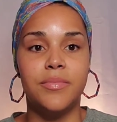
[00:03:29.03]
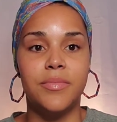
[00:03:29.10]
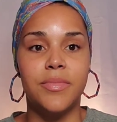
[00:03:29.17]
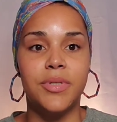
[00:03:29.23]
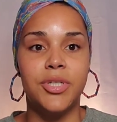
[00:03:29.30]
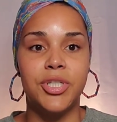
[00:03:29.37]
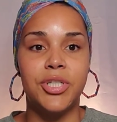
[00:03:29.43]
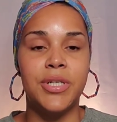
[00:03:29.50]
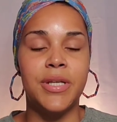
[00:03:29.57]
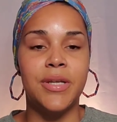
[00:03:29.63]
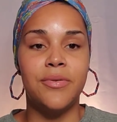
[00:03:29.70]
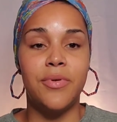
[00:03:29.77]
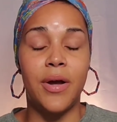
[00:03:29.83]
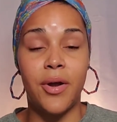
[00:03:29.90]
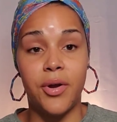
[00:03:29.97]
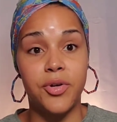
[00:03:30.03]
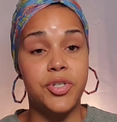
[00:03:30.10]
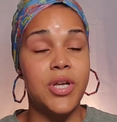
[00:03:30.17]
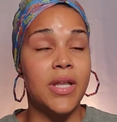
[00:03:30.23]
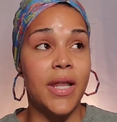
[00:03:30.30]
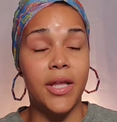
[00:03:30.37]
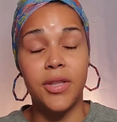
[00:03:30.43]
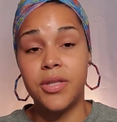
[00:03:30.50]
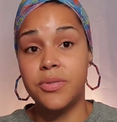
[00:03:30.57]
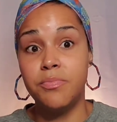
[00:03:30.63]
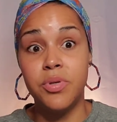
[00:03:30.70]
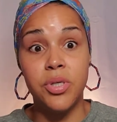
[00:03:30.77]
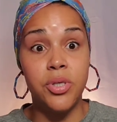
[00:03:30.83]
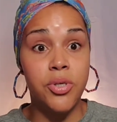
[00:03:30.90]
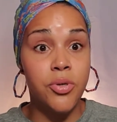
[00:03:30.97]
she had like this
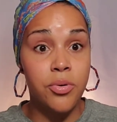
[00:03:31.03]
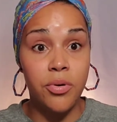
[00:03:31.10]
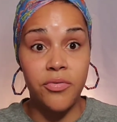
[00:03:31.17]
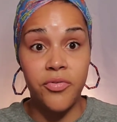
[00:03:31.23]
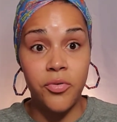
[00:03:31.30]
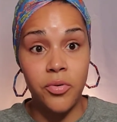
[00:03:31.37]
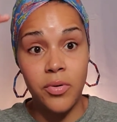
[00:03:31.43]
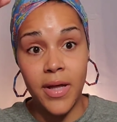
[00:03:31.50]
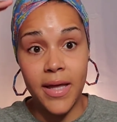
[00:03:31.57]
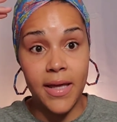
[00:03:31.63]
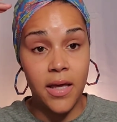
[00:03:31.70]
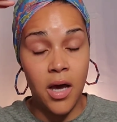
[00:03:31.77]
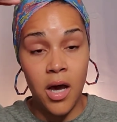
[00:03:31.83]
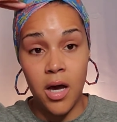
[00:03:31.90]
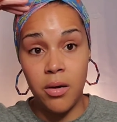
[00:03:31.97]
beautiful like